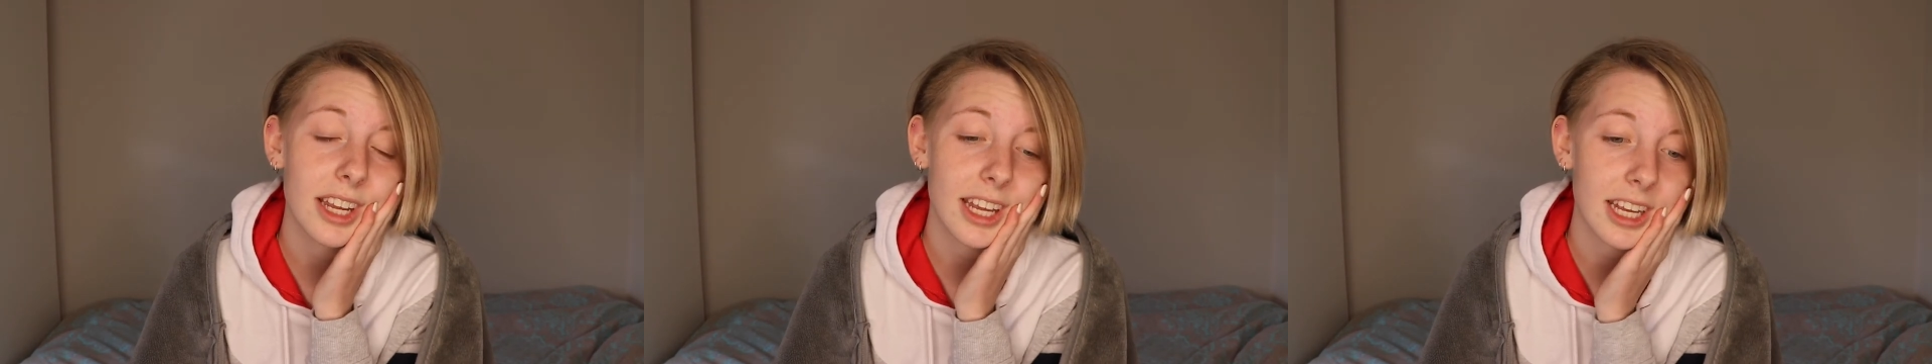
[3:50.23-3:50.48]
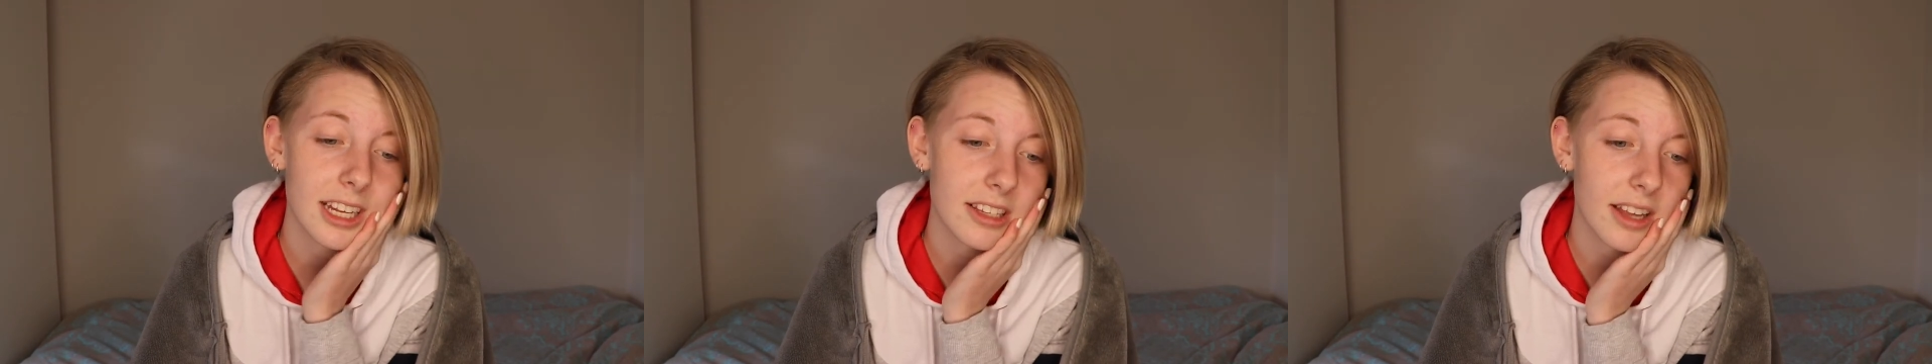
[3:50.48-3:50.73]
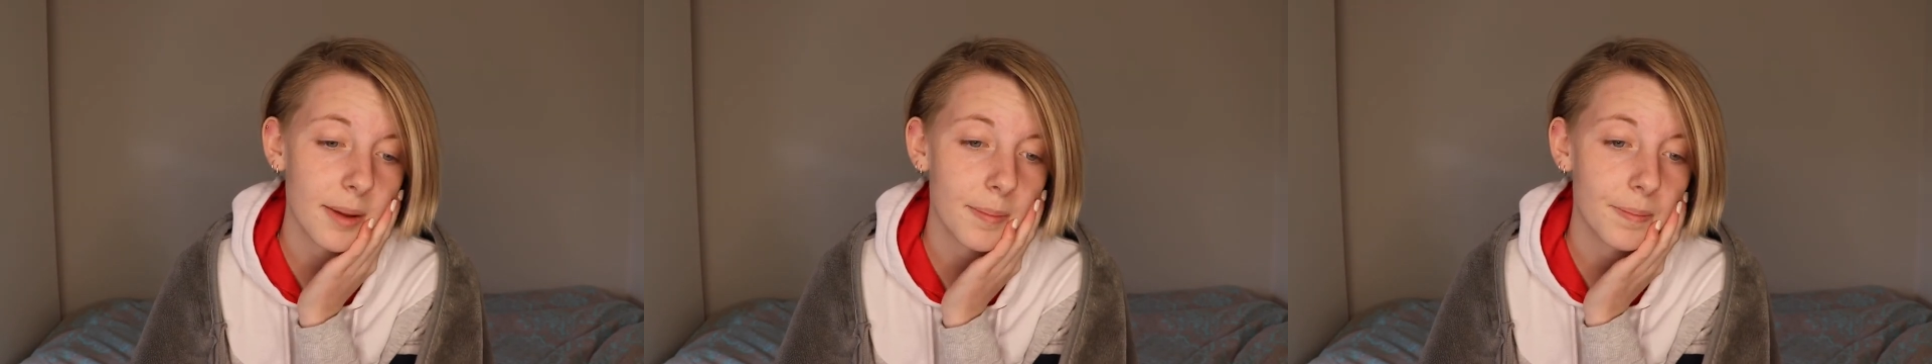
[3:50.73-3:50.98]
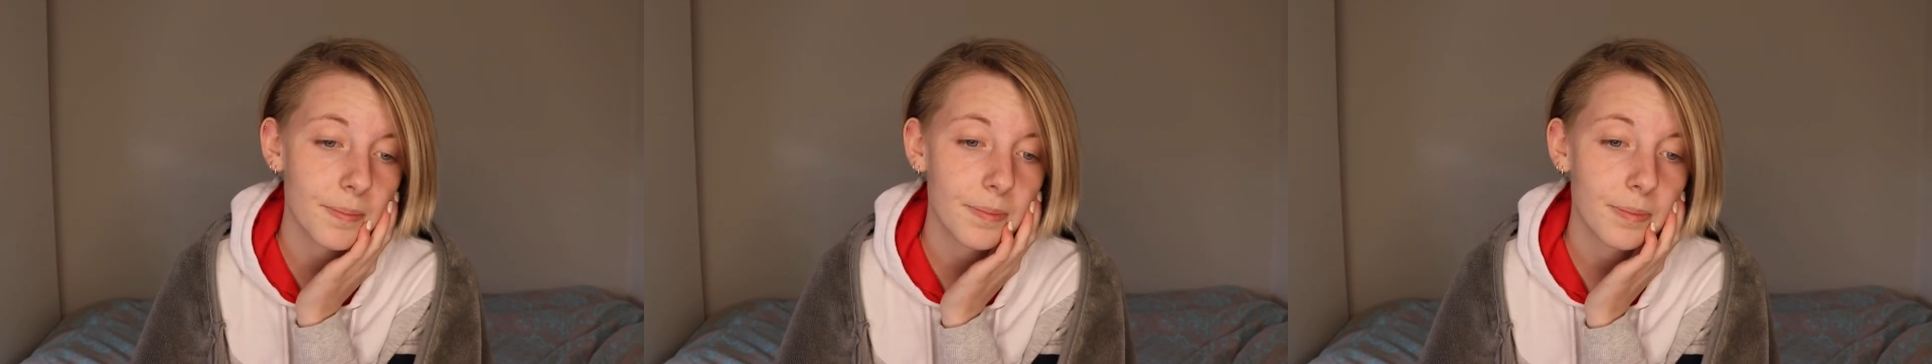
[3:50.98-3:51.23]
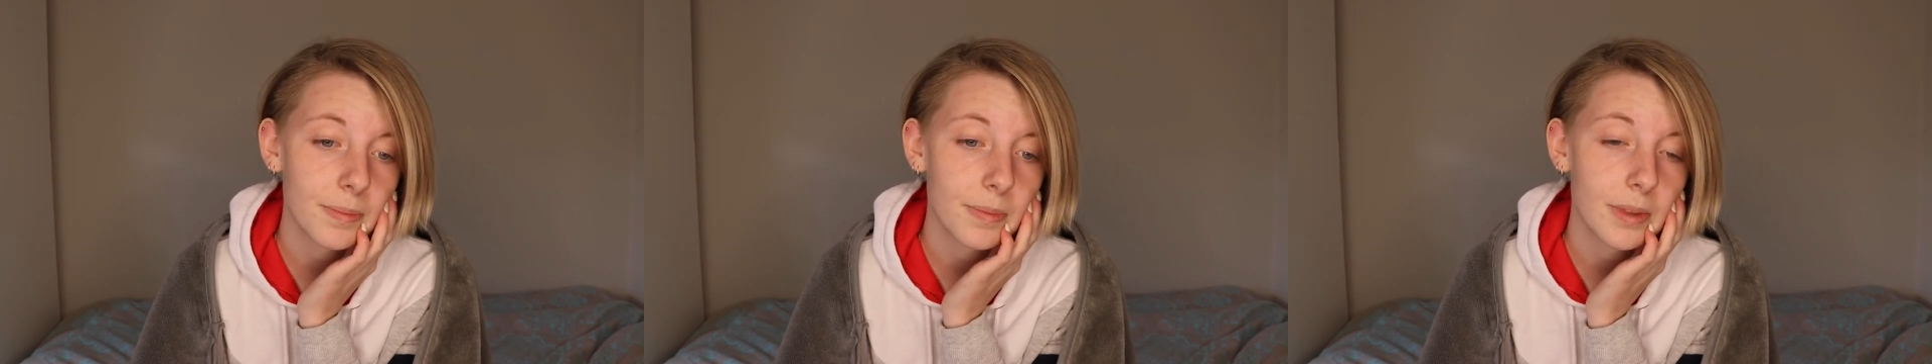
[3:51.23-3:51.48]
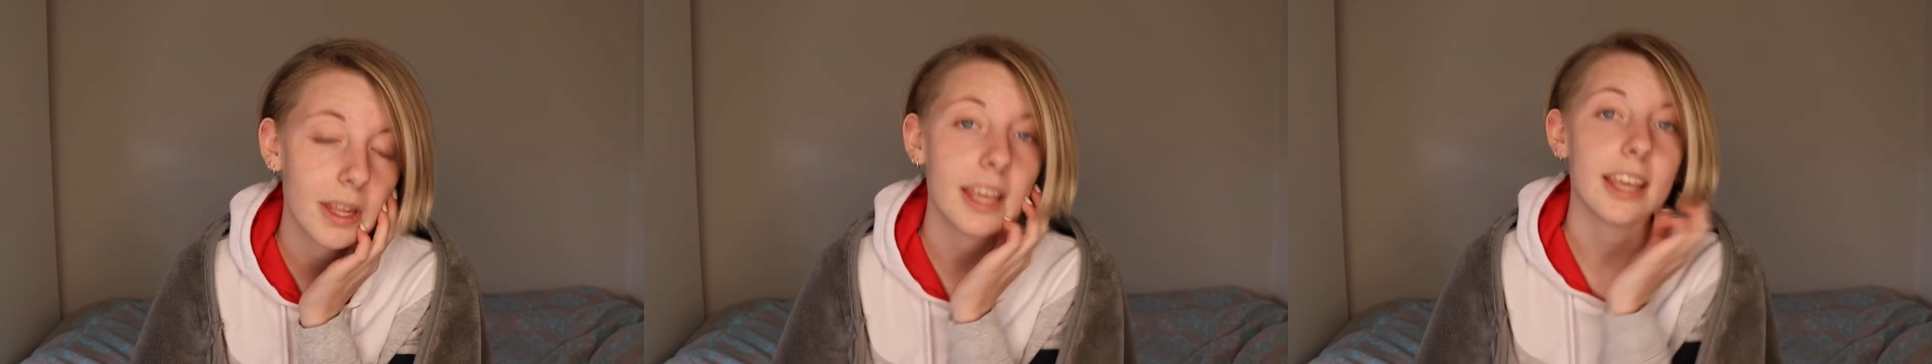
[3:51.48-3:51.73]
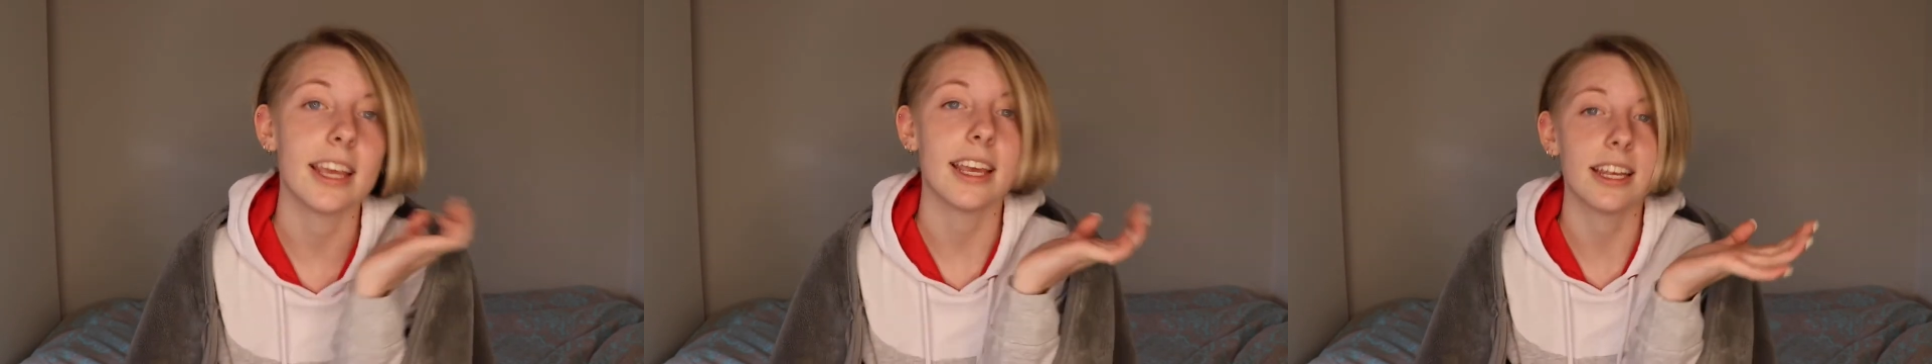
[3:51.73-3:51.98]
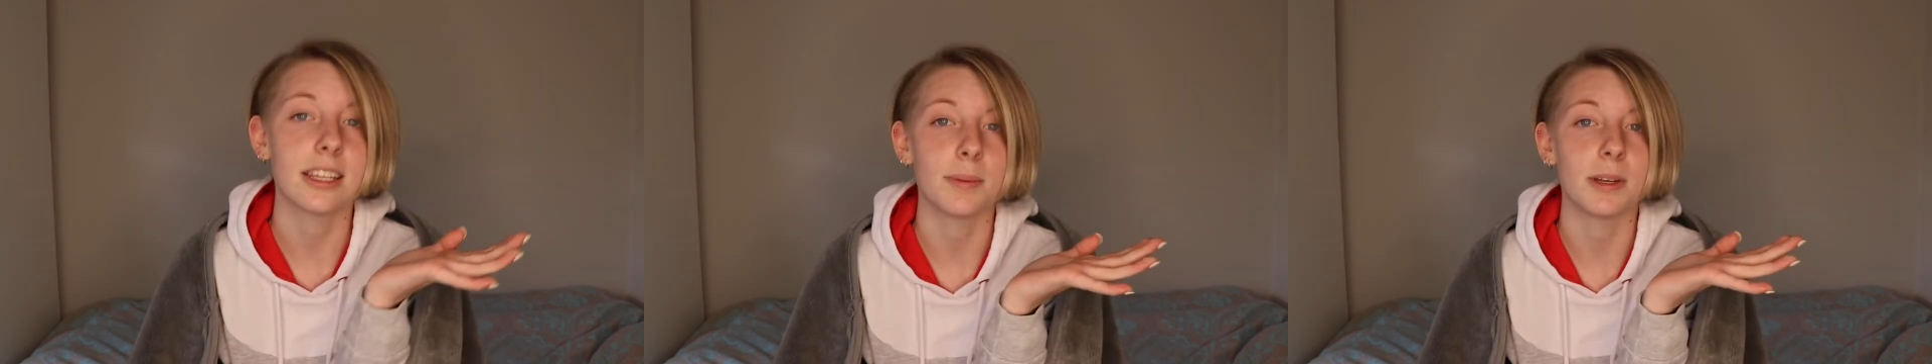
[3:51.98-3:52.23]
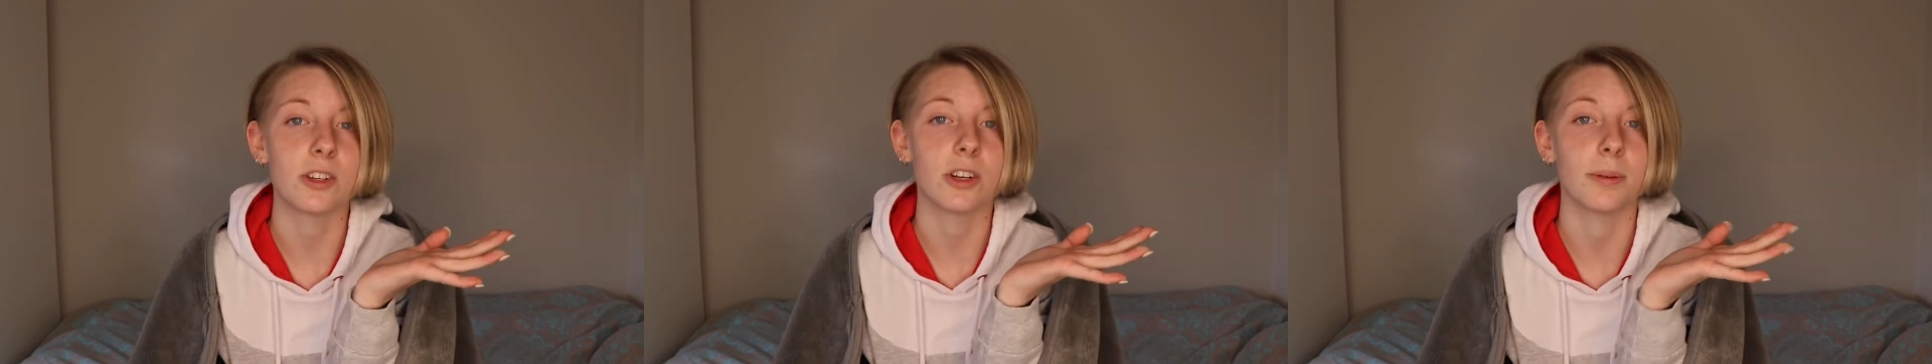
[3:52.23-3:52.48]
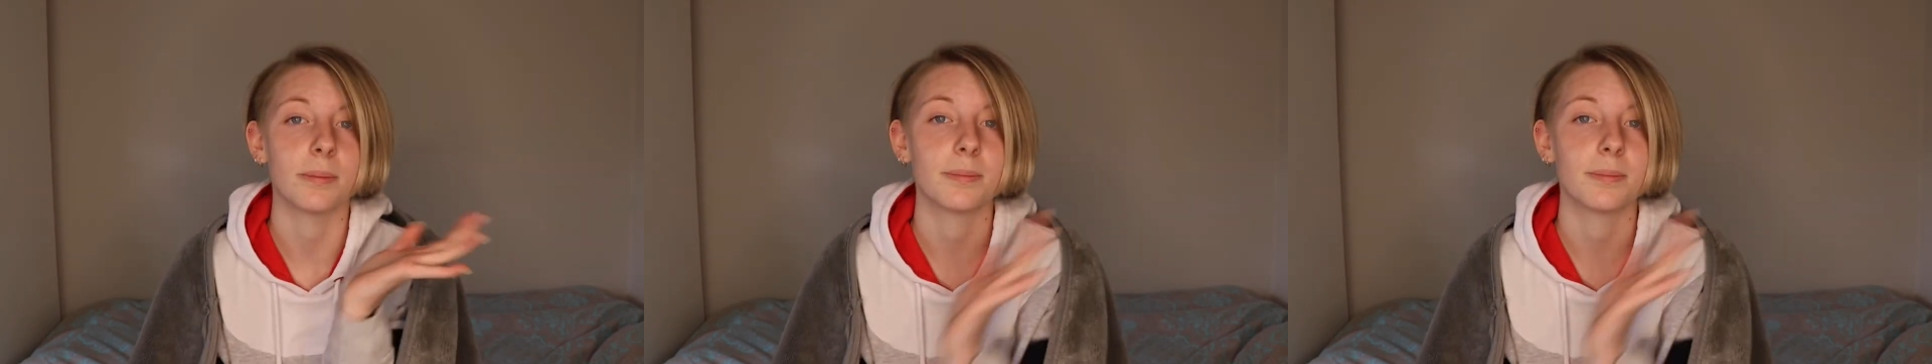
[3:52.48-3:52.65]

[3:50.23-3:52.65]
Here's a picture.